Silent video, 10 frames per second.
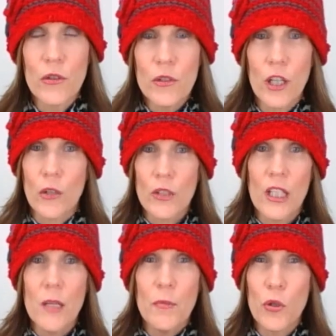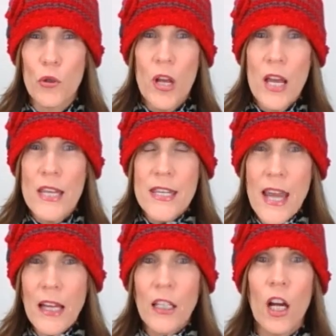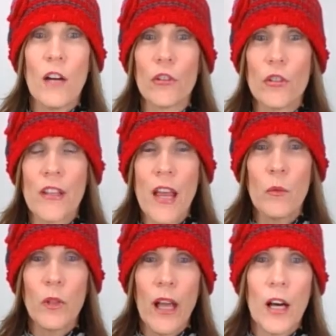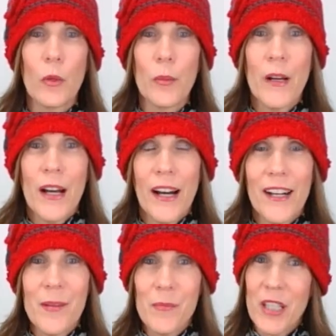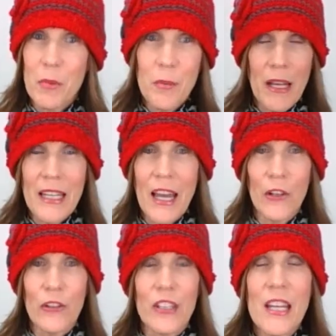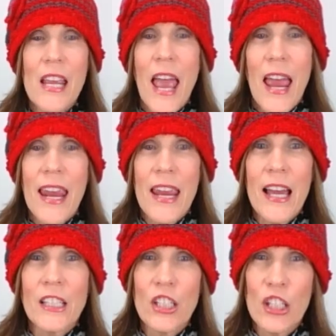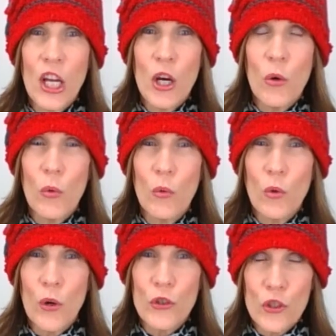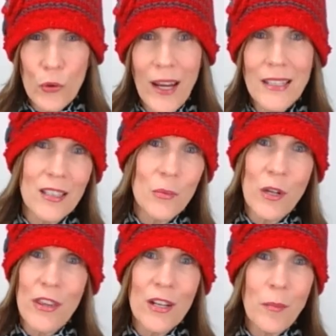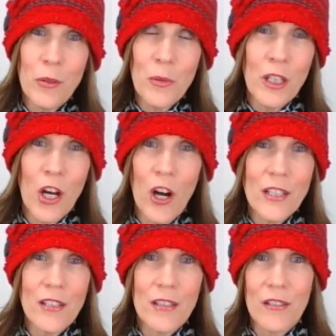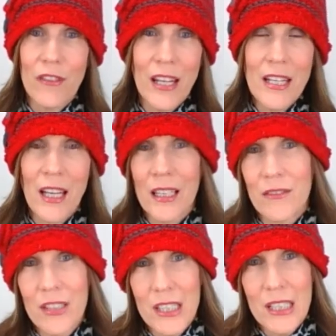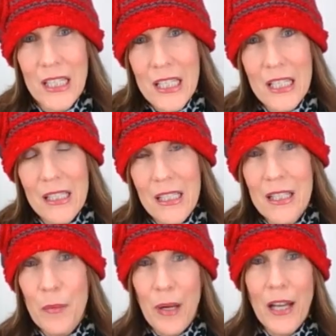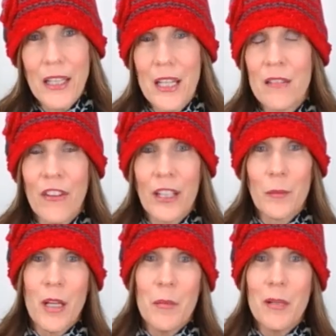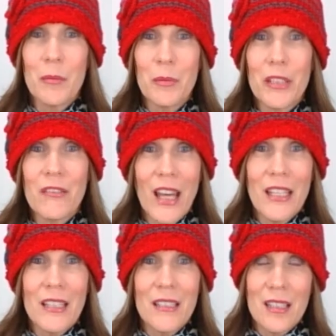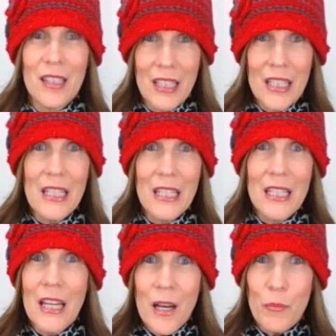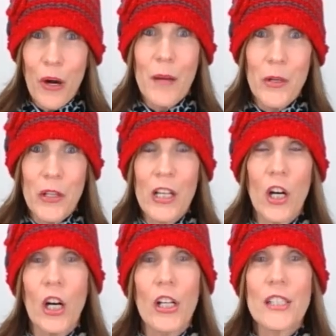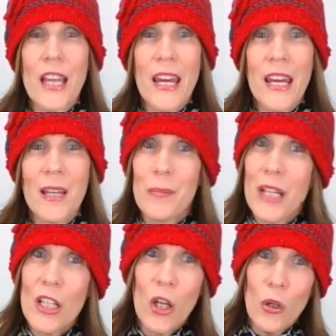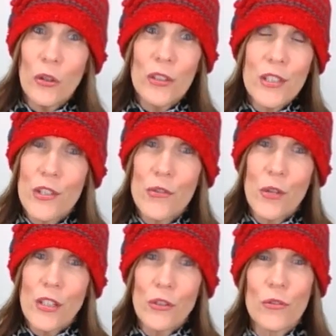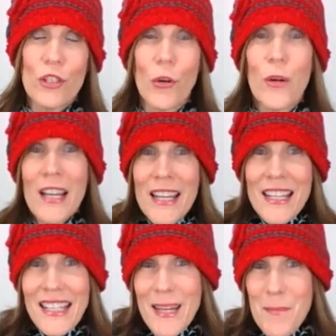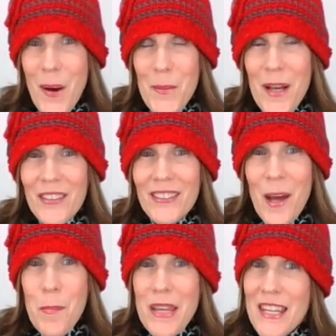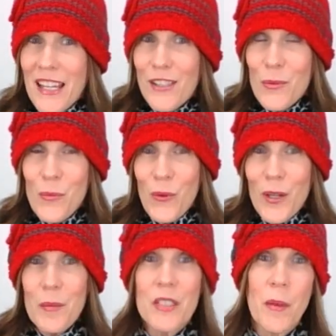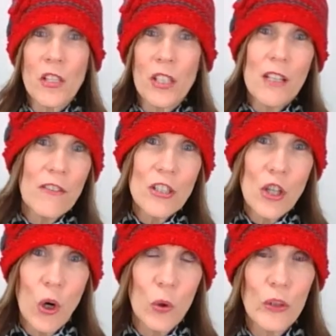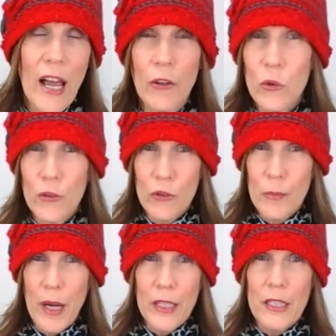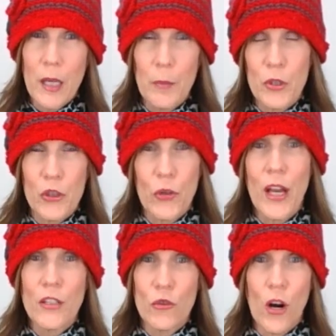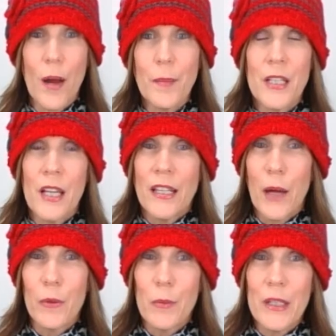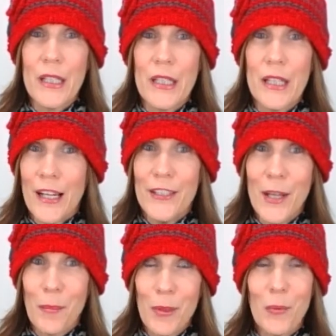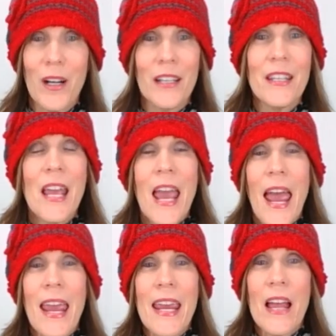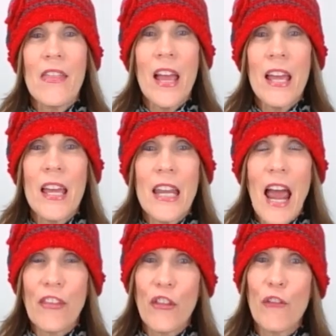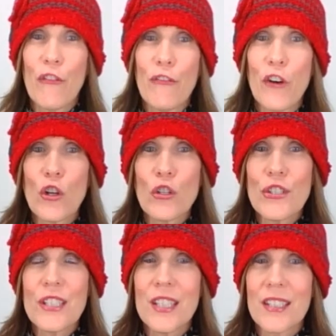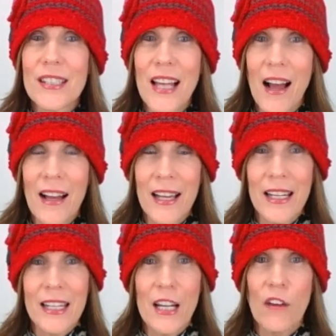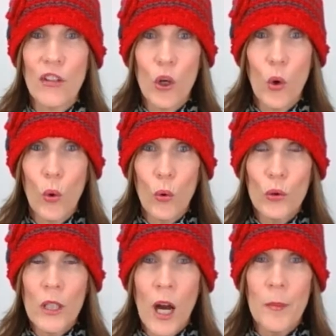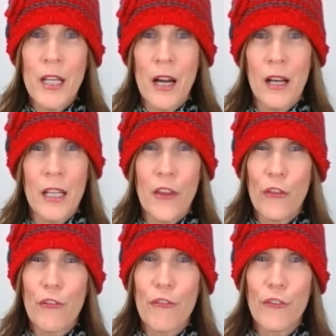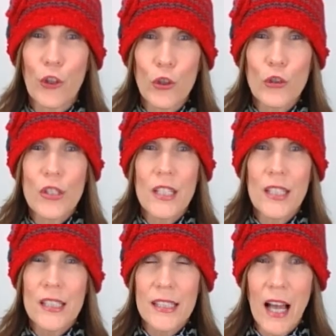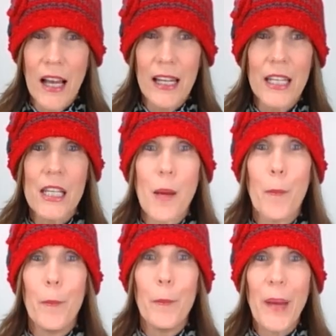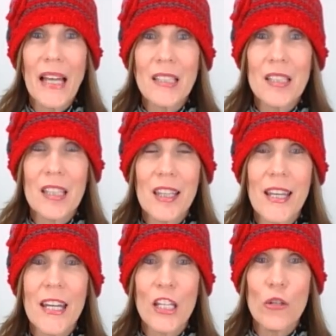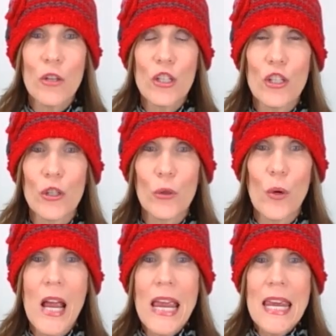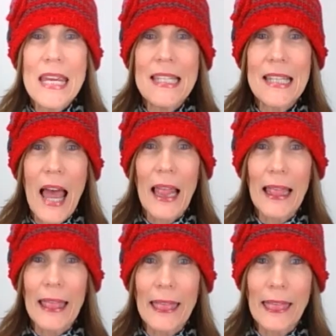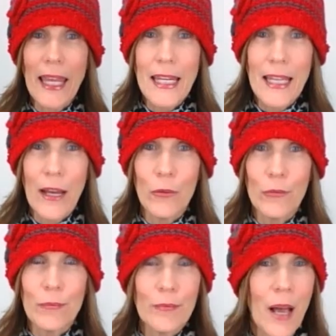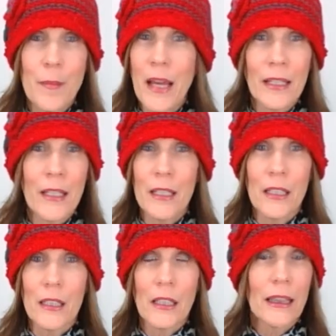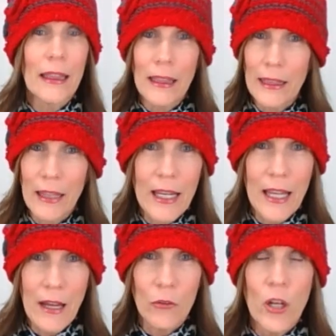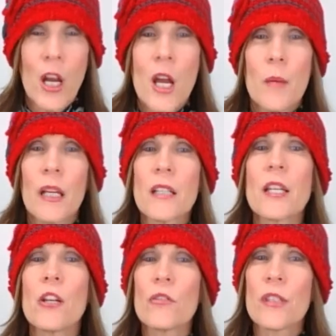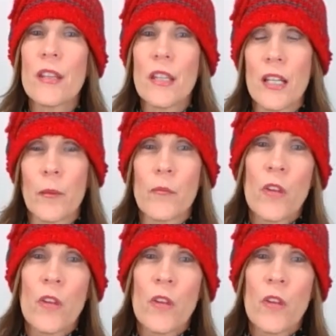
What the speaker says: years ago, to keep your neck covered, and that will help keep your body healthy. And you know, stress is one of the #1 causes of any kind of dis-ease in the body. In fact, many people believe that is the primary cause, and being cold is a stressor. So keep all bundled up and nice and warm, especially if it's cold out or if your body temperature has dropped. That would be #1. And then at the first sign of a cold coming on, at the first sign, the best thing you can do is lay down. I'm not kidding. Lay down. Because here's the thing.